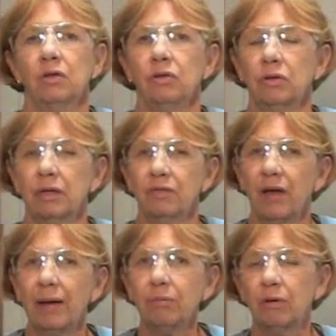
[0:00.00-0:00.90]
You can
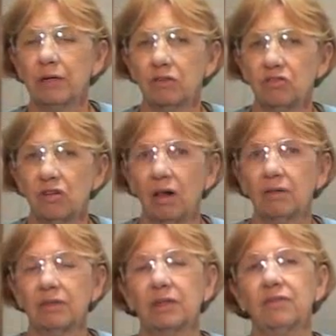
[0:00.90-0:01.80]
evaporate a
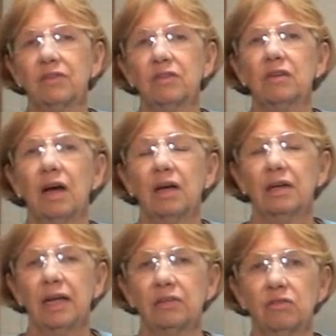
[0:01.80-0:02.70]
solvent if it's a
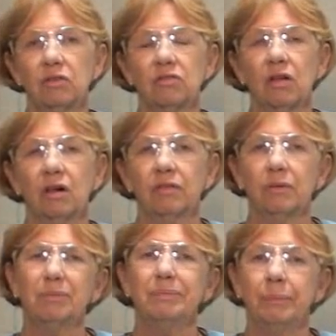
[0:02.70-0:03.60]
non-hazardous
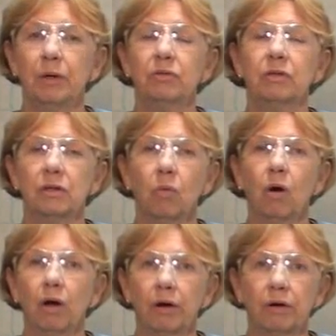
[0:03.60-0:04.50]
solvent, mostly
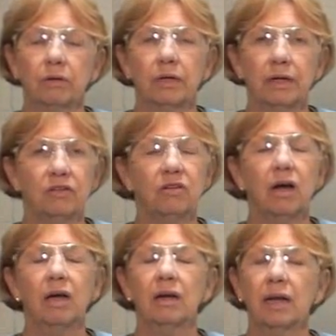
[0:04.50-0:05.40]
water. It is
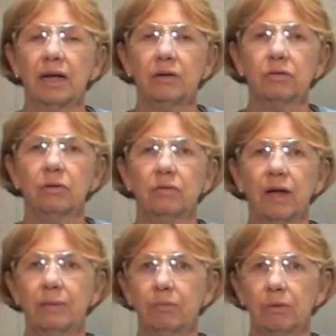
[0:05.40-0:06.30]
not allowed to
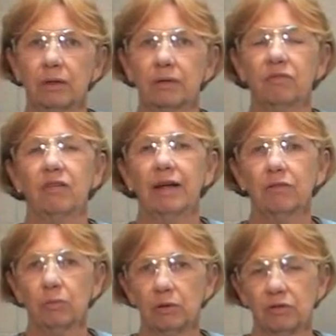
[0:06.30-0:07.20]
evaporate
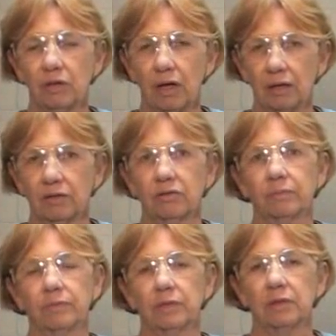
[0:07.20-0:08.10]
flammable solids
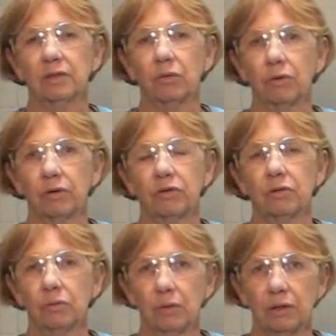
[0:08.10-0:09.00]
in order
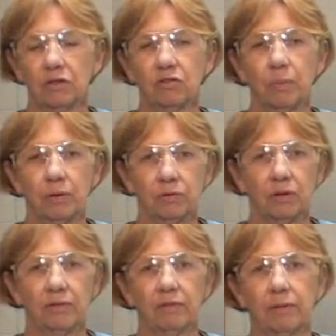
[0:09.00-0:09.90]
to dispose
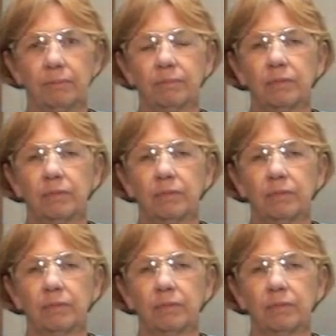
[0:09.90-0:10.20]
of them.